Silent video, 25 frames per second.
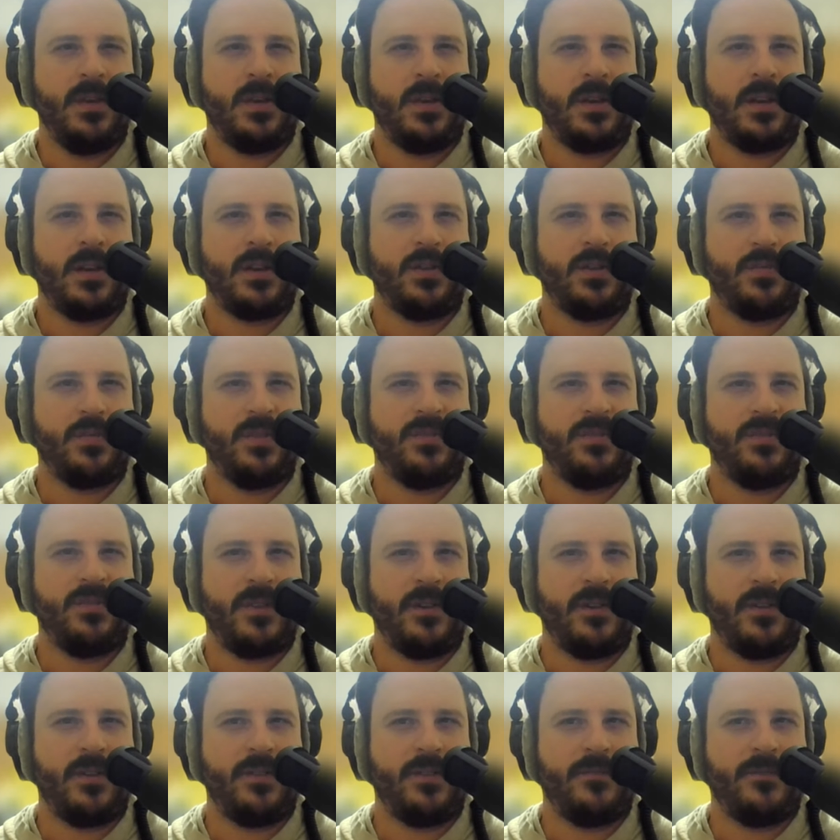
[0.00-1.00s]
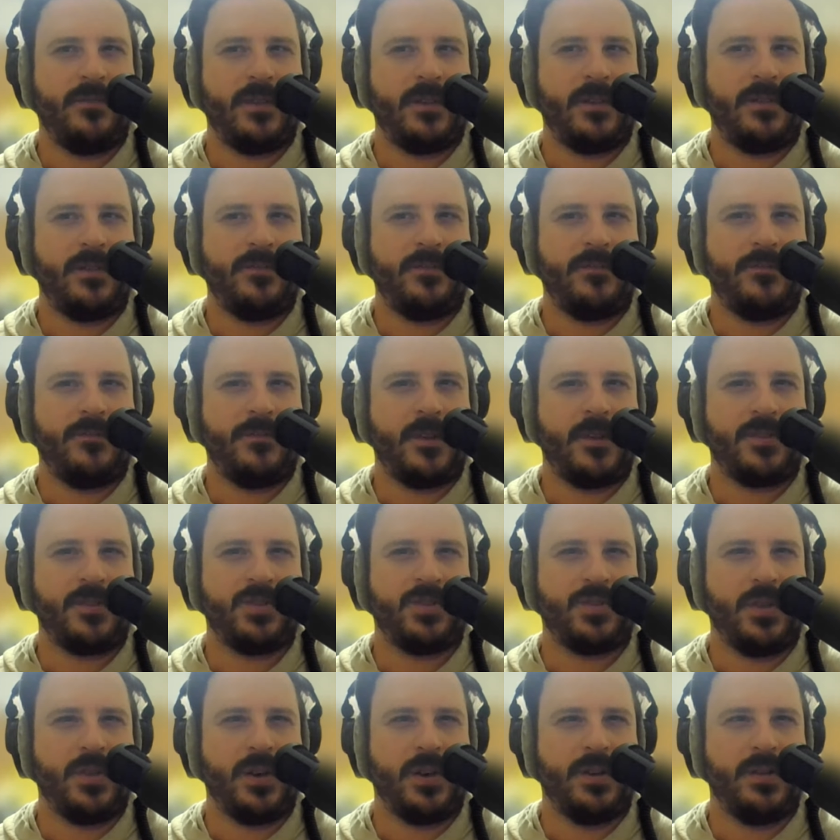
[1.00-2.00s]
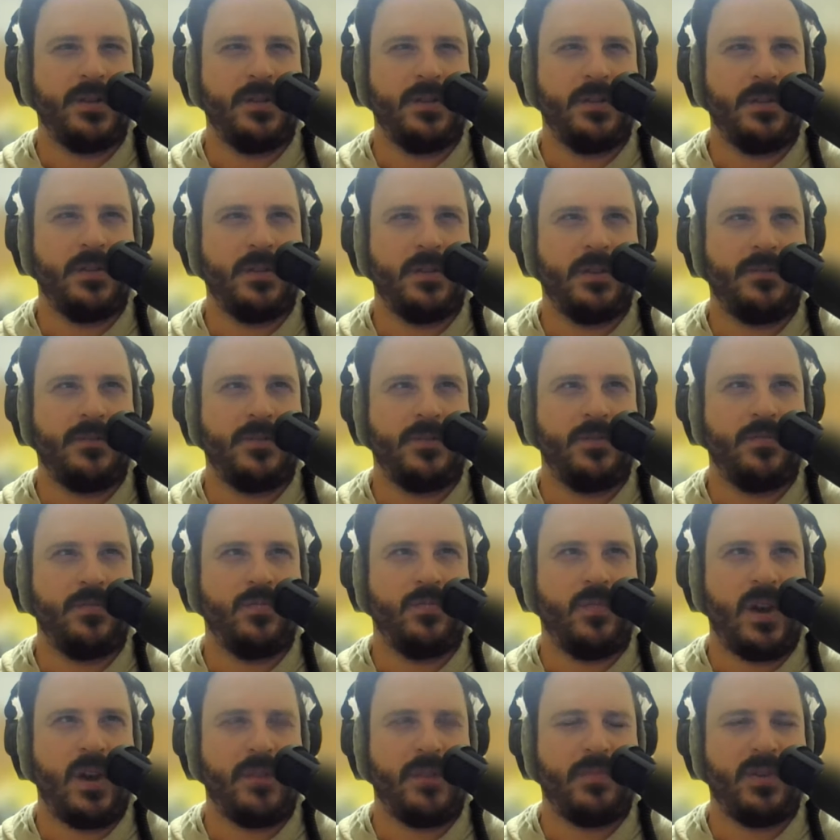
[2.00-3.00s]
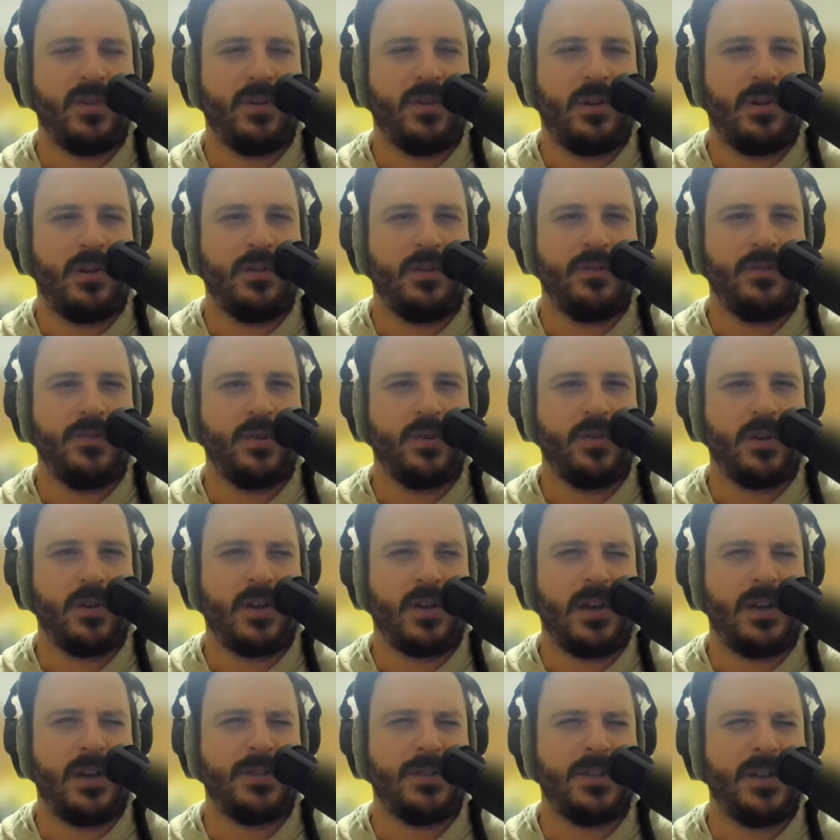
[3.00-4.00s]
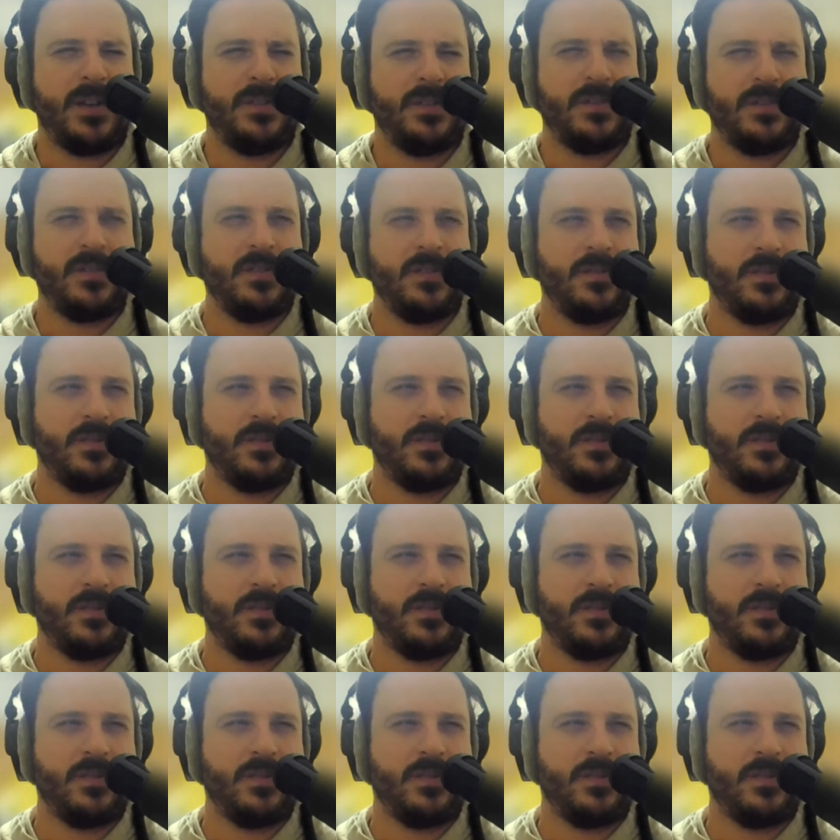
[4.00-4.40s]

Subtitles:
and you'll be very, very frustrated if you wipe all of your content.